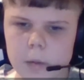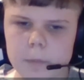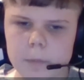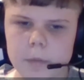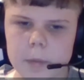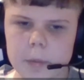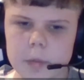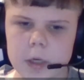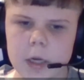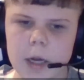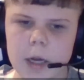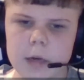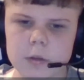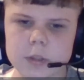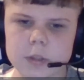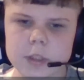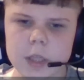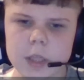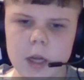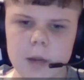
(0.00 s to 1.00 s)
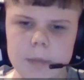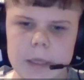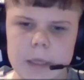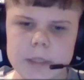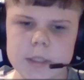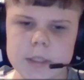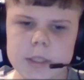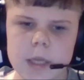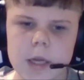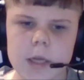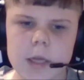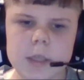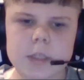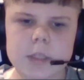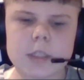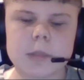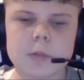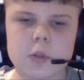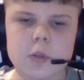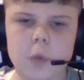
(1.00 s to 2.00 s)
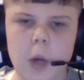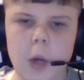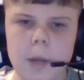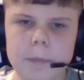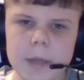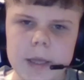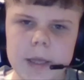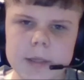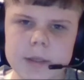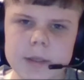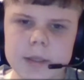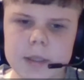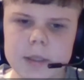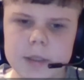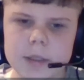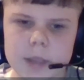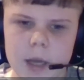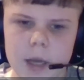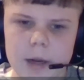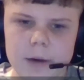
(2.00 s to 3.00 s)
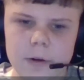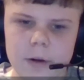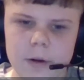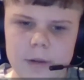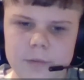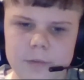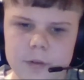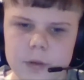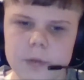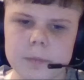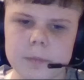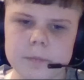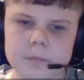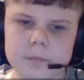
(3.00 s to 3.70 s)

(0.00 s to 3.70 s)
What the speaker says: But McConnell's comments seem to upend the entire effort.